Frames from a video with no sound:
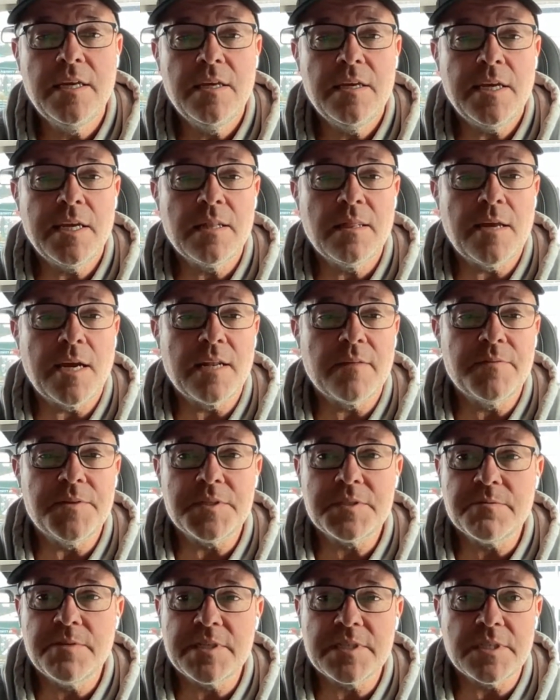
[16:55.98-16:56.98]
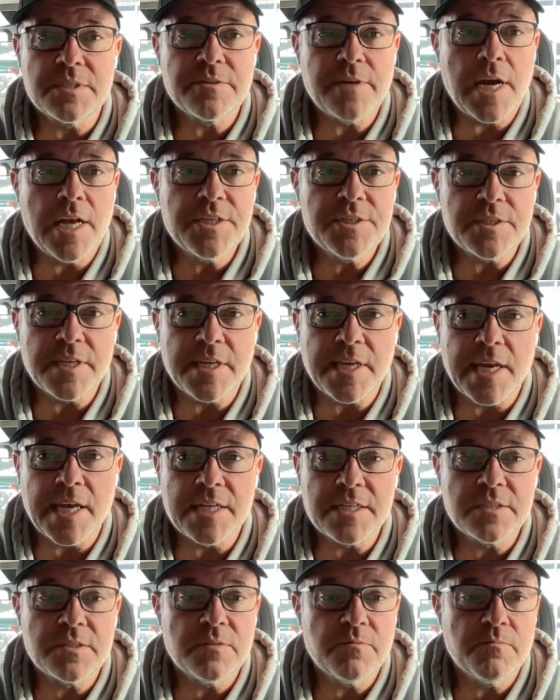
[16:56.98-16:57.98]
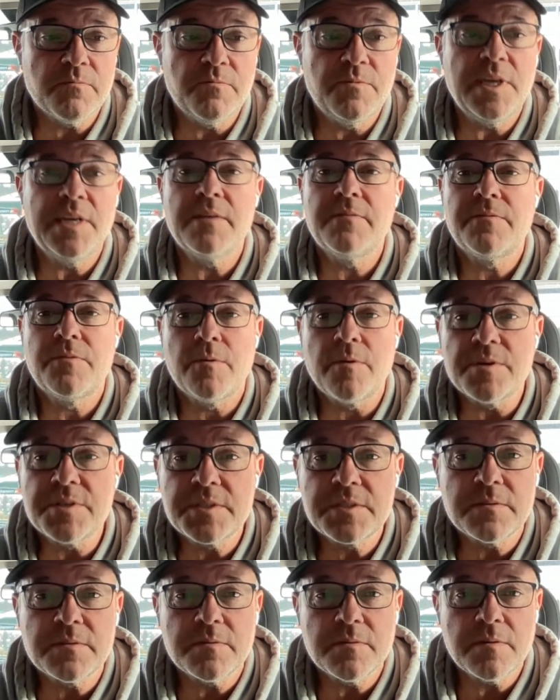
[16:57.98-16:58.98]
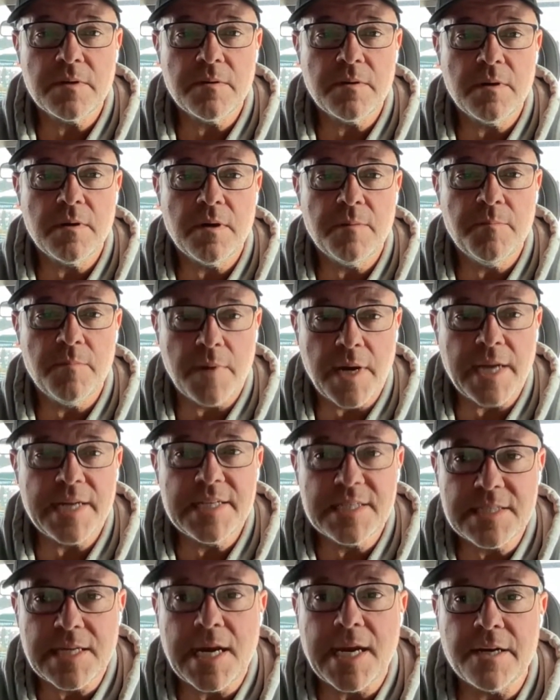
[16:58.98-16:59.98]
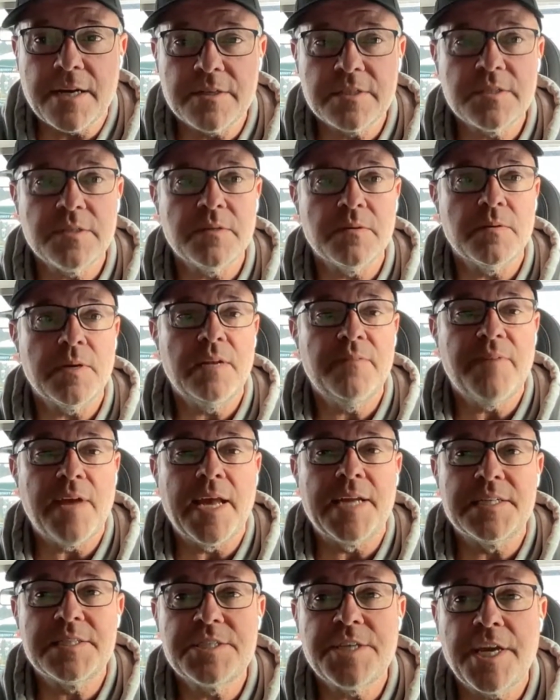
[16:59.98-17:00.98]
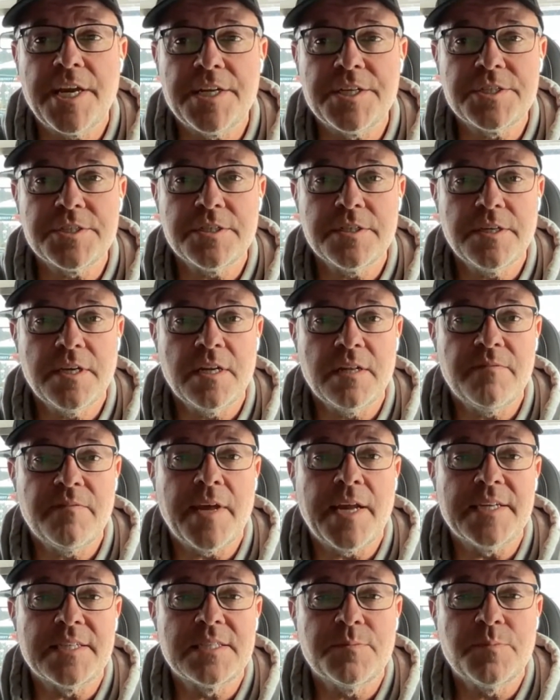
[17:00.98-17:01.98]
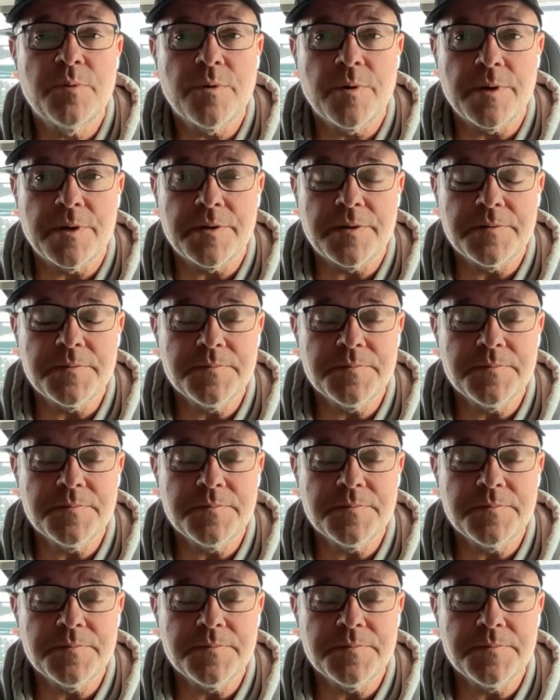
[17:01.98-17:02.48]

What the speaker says: in light of this recent tragedy and reinforce my desire to advance change and advance support.